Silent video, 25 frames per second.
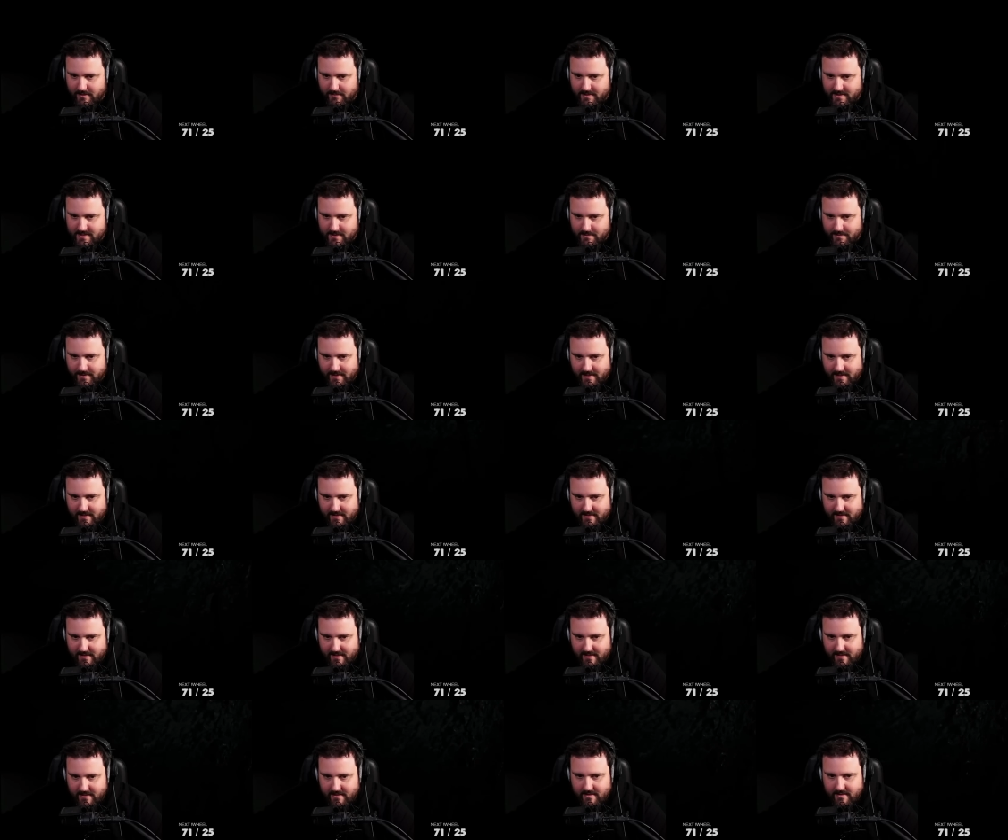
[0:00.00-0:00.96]

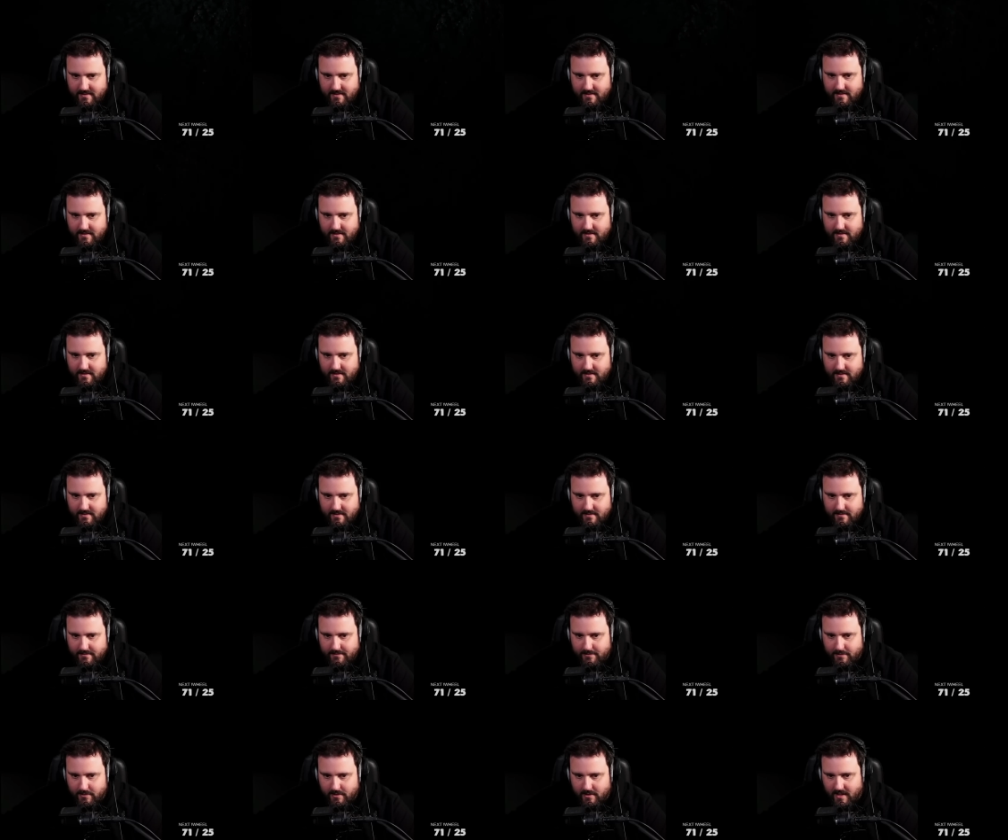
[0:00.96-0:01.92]
visibility
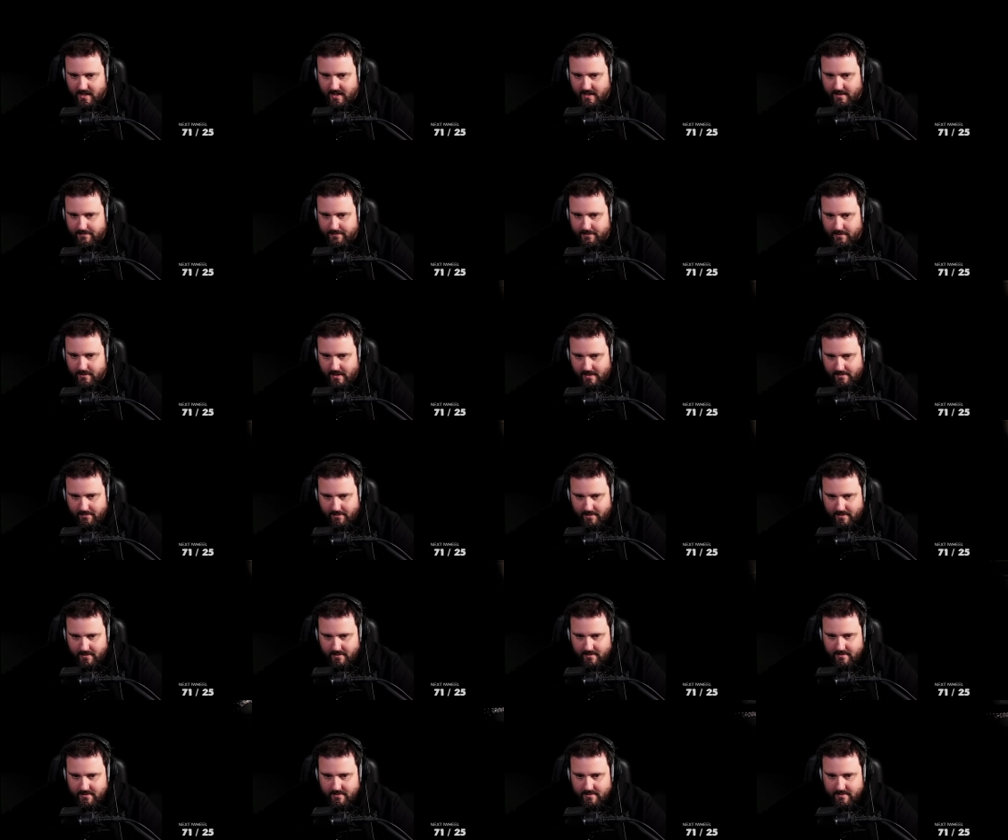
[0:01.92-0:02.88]
for like
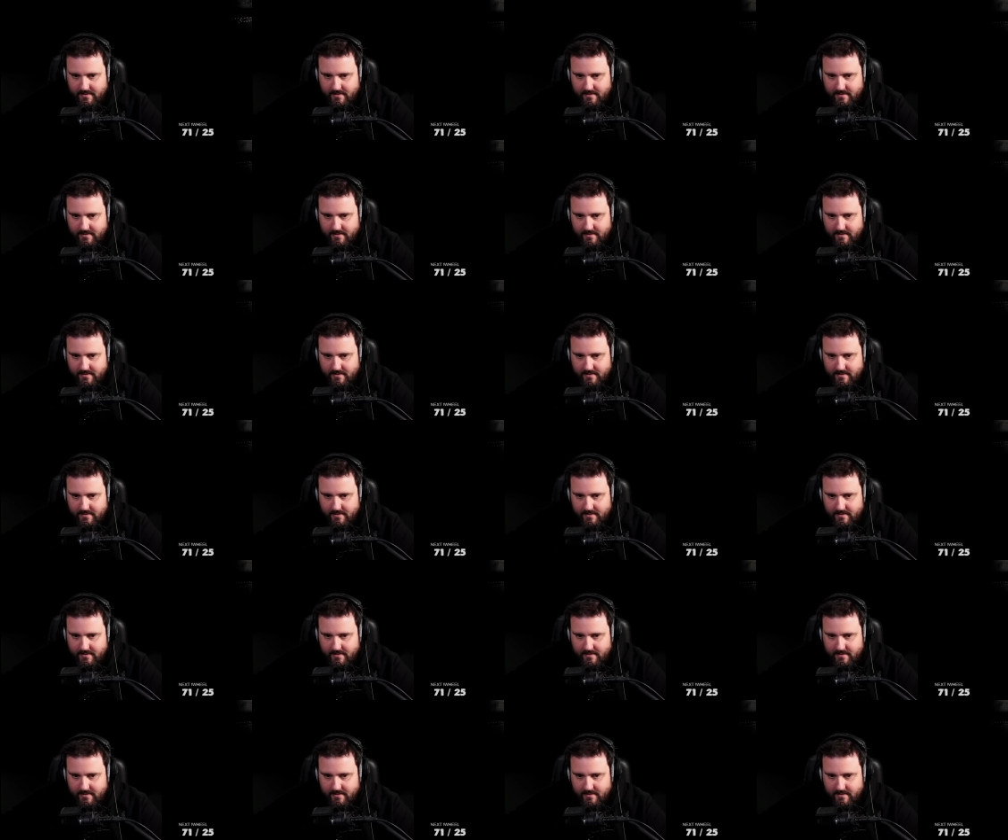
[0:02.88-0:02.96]
forever.